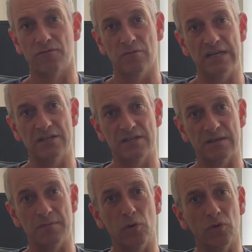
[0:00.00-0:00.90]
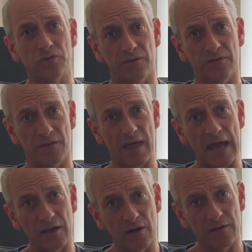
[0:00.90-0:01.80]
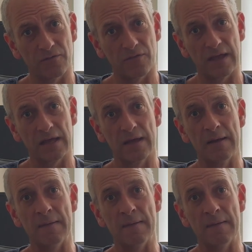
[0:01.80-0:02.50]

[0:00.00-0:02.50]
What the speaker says: religious importance and that kind of thing.